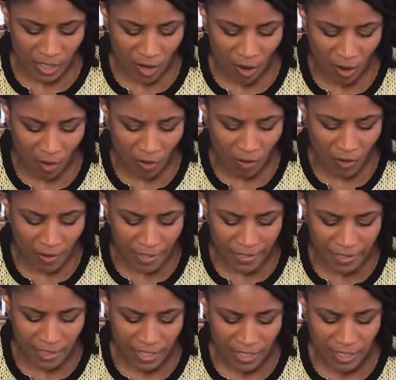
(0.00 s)

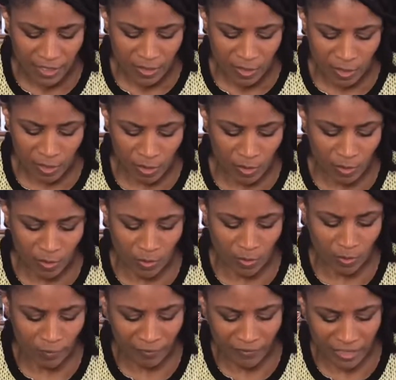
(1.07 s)
hard
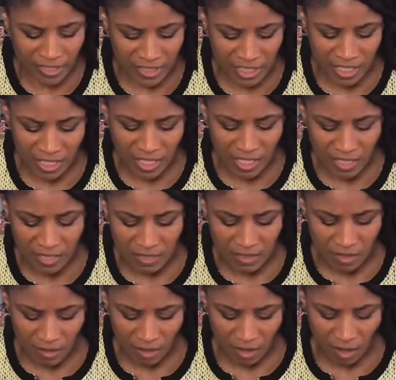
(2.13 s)
to fit in,
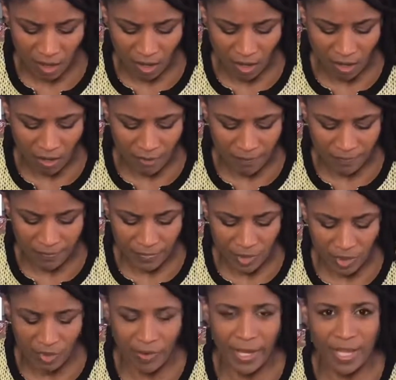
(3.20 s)
um,
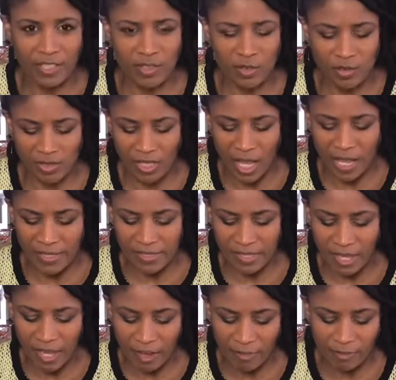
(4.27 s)
you know, exercise
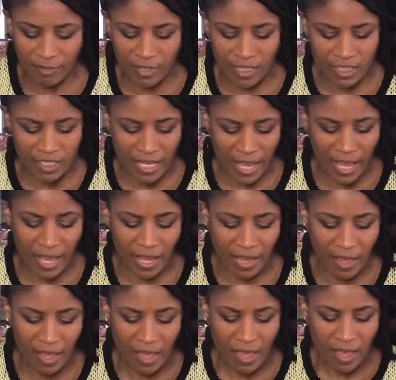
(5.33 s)
every
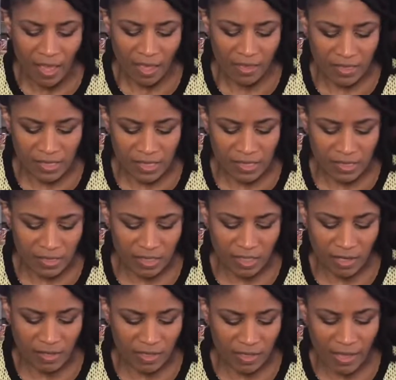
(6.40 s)
day. And this, you
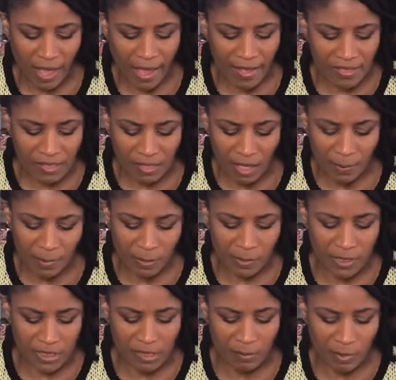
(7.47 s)
know, the last couple
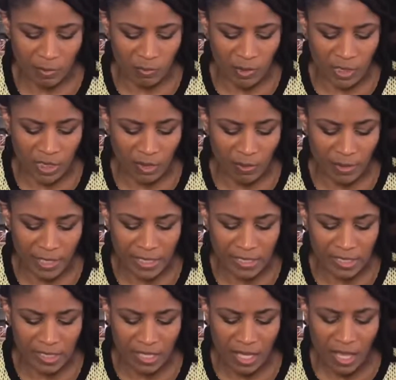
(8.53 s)
weeks have been really
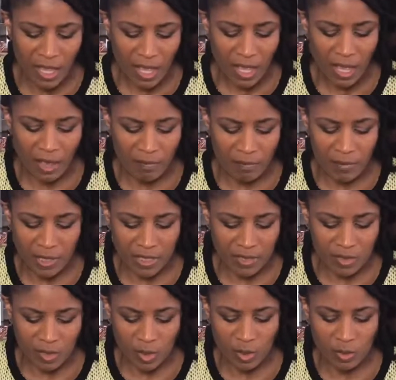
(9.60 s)
crazy. I've
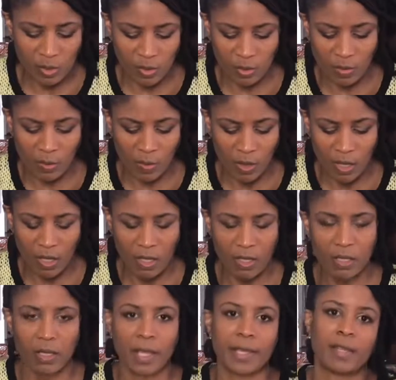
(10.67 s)
been to
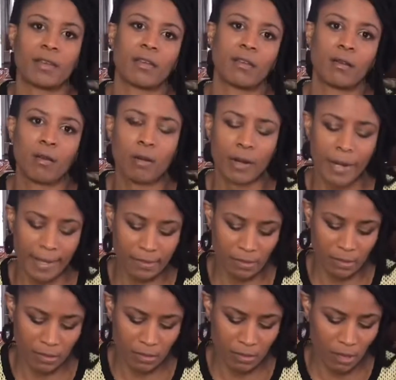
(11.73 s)
like
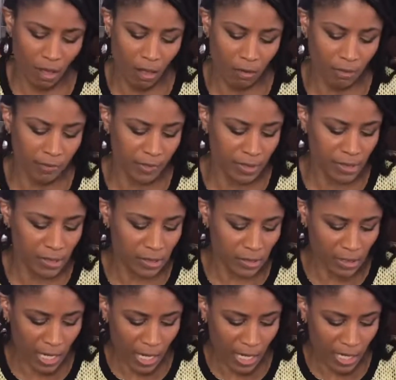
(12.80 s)
courthouses all over the
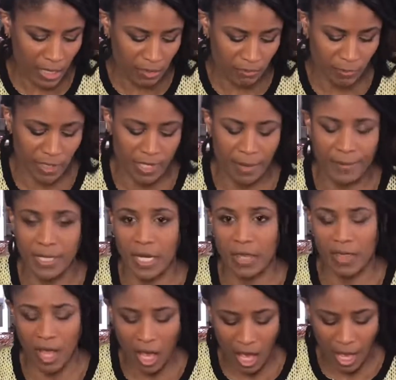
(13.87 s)
state, running up and
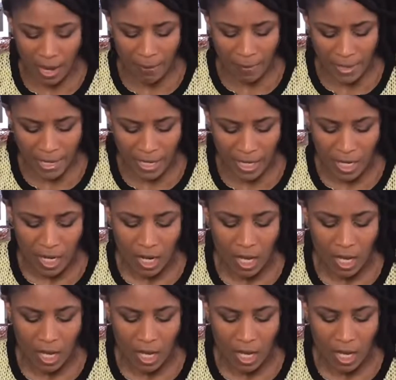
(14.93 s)
down the highway,